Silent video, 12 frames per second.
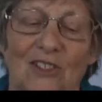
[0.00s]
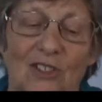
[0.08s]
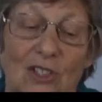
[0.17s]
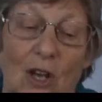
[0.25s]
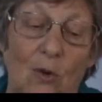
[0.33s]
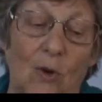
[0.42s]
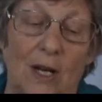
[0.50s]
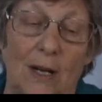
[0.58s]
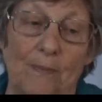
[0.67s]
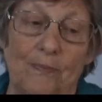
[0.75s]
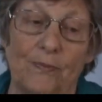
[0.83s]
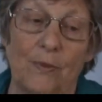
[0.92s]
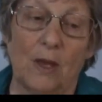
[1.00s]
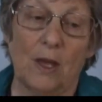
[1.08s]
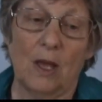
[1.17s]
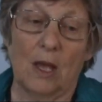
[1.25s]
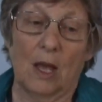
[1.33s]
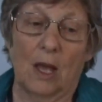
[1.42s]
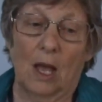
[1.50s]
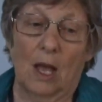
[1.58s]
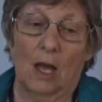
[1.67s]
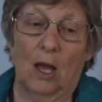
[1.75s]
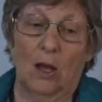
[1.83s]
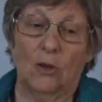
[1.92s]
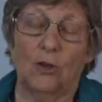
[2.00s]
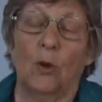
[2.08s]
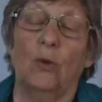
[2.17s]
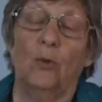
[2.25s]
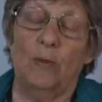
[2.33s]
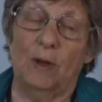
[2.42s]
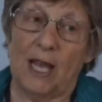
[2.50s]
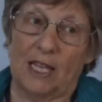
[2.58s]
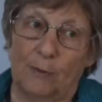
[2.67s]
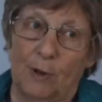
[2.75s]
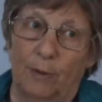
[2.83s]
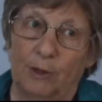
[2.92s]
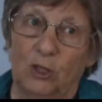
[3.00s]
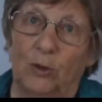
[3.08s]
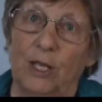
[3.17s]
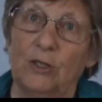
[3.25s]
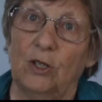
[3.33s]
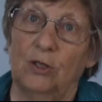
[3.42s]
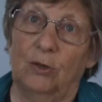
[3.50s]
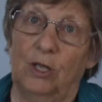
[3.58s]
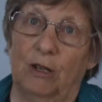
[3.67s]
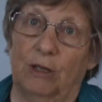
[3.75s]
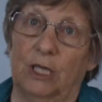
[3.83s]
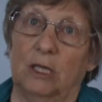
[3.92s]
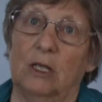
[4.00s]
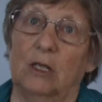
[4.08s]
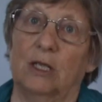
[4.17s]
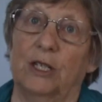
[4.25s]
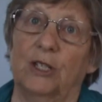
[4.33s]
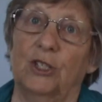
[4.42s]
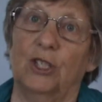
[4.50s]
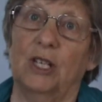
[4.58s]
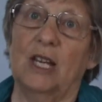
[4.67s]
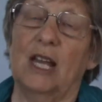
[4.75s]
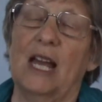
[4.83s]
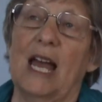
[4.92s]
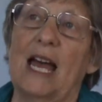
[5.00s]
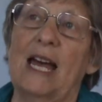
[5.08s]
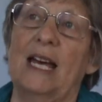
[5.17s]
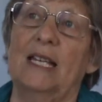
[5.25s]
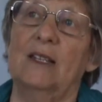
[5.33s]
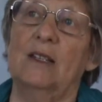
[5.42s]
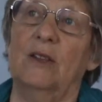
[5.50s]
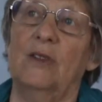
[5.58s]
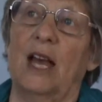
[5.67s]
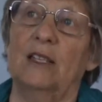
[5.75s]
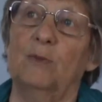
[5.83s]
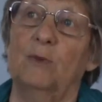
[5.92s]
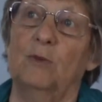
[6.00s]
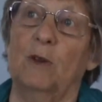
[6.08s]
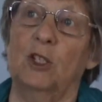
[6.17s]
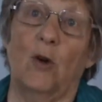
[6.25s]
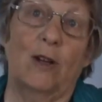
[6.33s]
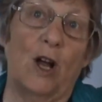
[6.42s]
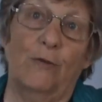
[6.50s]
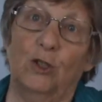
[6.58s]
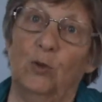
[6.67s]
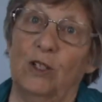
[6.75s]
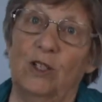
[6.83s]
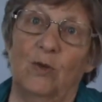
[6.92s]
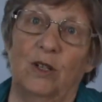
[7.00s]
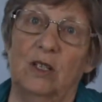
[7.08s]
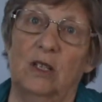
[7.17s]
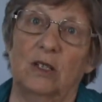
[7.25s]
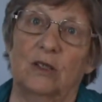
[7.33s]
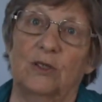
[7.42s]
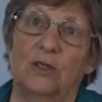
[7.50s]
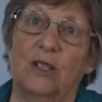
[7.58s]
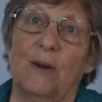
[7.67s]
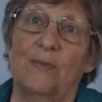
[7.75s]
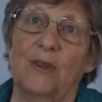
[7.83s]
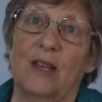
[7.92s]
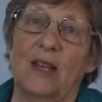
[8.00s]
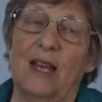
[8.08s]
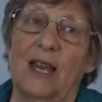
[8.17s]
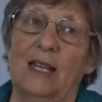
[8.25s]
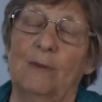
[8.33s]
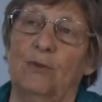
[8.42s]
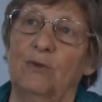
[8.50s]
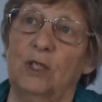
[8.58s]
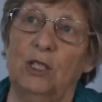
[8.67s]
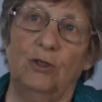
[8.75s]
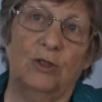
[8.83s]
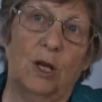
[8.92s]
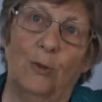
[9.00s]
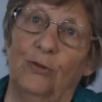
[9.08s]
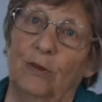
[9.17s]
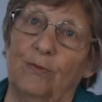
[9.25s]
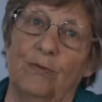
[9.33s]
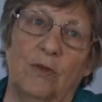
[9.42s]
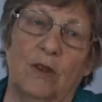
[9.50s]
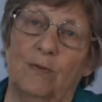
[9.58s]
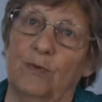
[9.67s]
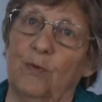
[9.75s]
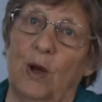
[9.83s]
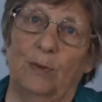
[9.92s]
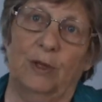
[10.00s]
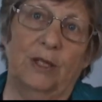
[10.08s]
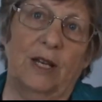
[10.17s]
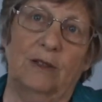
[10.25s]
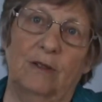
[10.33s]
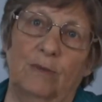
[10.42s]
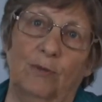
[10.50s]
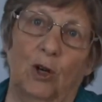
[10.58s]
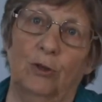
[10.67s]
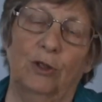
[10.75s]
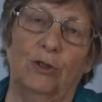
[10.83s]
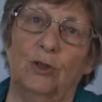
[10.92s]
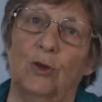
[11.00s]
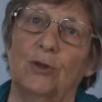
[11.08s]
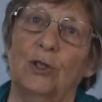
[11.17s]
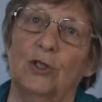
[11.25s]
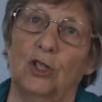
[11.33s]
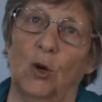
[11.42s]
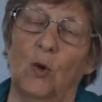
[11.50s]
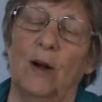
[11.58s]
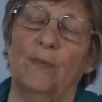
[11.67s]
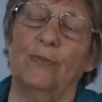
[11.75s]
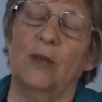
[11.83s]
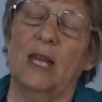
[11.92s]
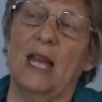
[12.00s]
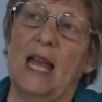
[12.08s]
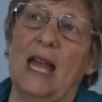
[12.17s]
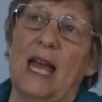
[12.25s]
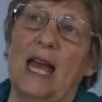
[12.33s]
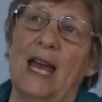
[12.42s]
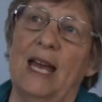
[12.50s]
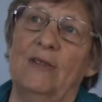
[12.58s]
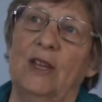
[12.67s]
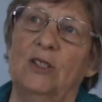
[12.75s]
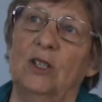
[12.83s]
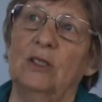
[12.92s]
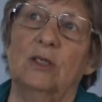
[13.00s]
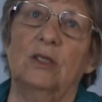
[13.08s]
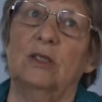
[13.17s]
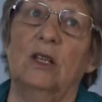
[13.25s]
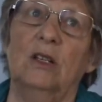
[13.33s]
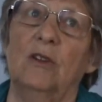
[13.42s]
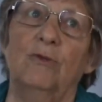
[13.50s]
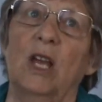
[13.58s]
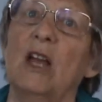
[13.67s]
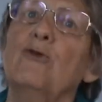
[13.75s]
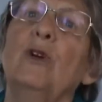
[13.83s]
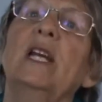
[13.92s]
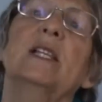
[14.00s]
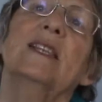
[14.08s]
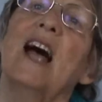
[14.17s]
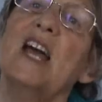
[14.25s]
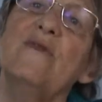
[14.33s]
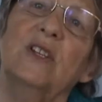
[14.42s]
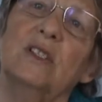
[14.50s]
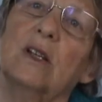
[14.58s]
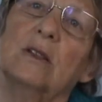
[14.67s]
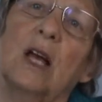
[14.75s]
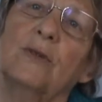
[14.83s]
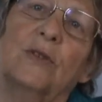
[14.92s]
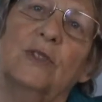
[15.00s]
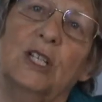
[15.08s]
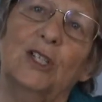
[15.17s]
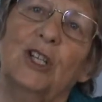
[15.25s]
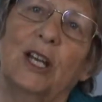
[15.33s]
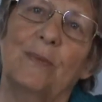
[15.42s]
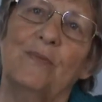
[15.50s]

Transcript: So we began the Public School Institute here at the college. Mm-hmm. And that's been going on for 21 years. And teachers come from public and parochial schools and so on. And they just, it re-enlivens their love of teaching.